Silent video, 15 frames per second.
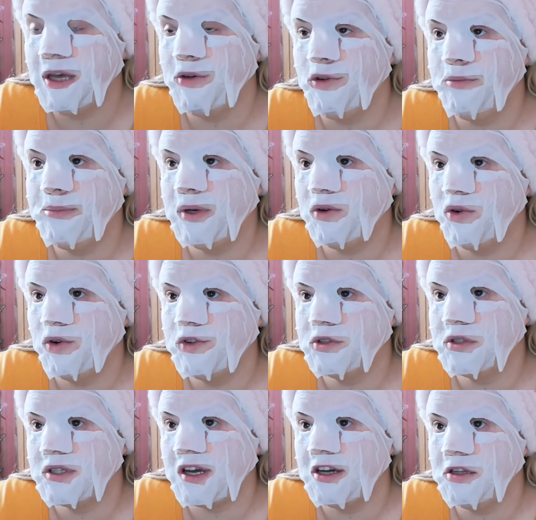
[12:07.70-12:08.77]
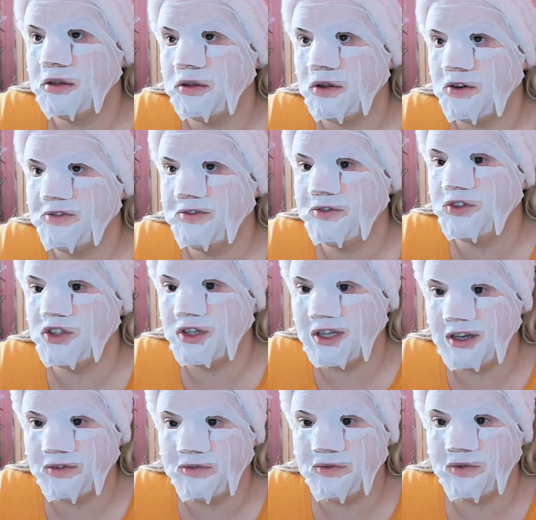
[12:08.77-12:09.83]
me out because I love to
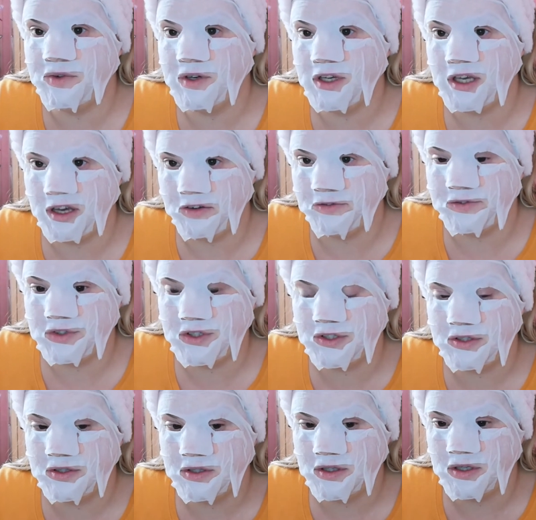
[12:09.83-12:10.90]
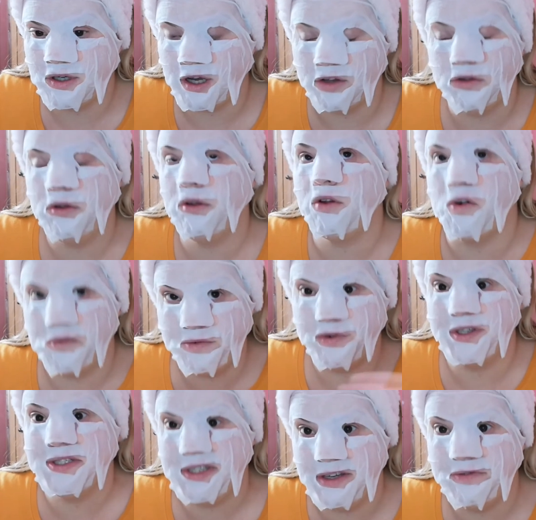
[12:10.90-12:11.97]
give gifts. I
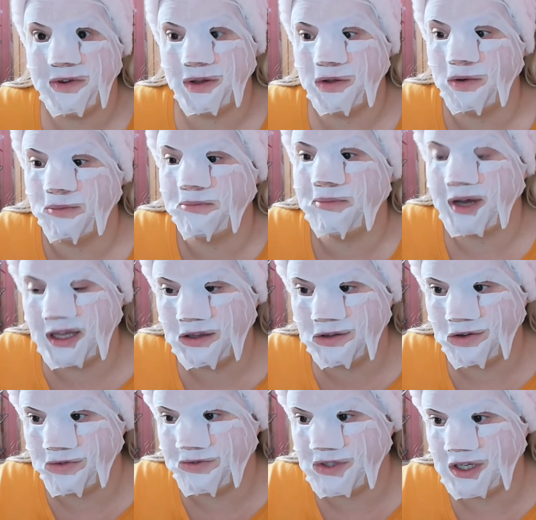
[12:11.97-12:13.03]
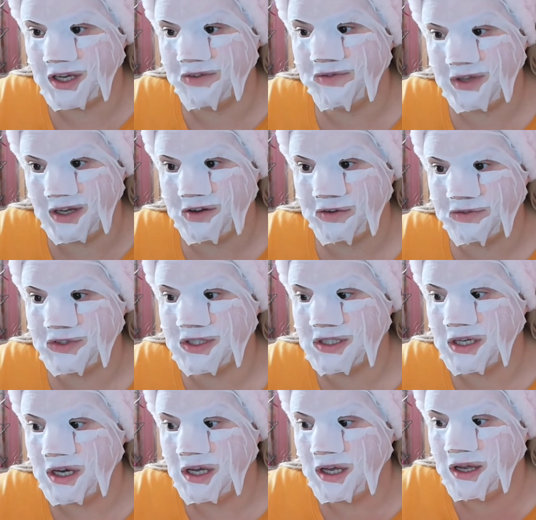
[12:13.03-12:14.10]
love receiving them, but I love to give gifts.